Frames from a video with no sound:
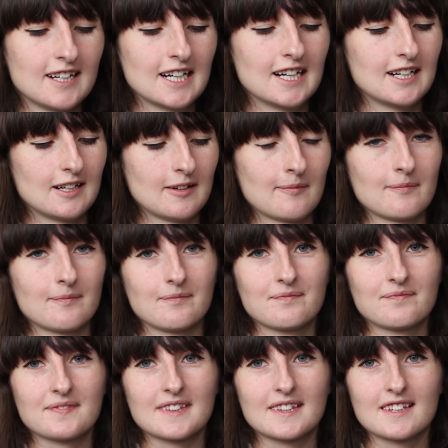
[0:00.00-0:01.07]

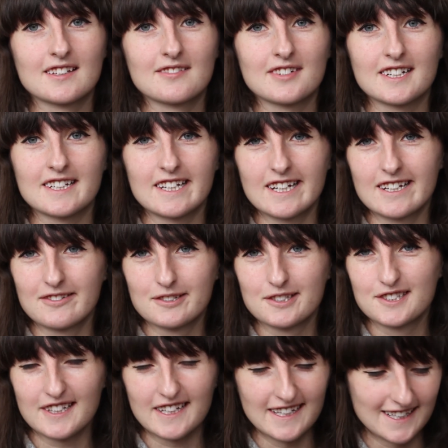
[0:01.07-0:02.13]
But yeah, we'll
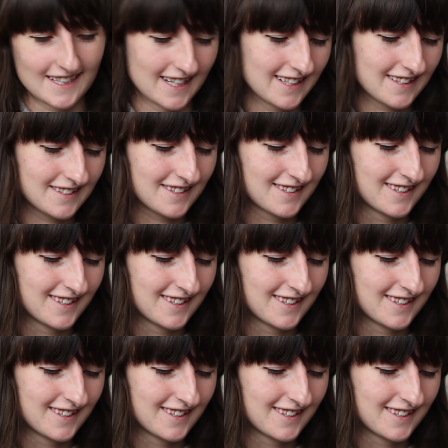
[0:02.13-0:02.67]
see, I guess.